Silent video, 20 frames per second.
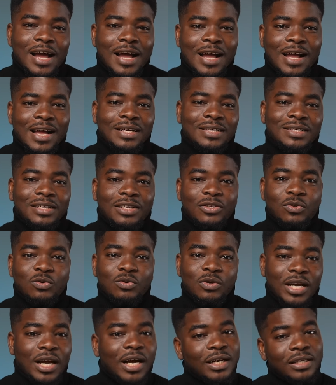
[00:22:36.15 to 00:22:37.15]
and
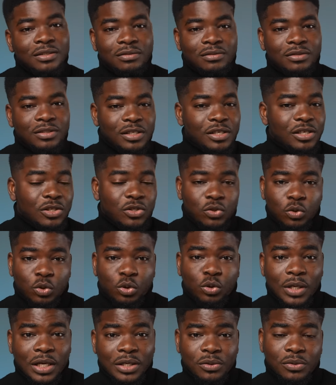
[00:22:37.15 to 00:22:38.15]
you can see his
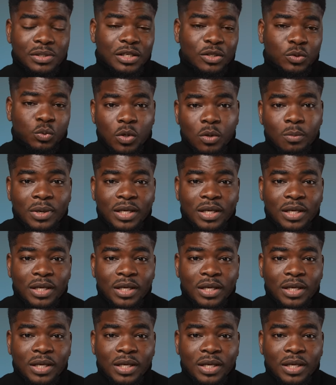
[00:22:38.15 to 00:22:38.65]
social handles as well.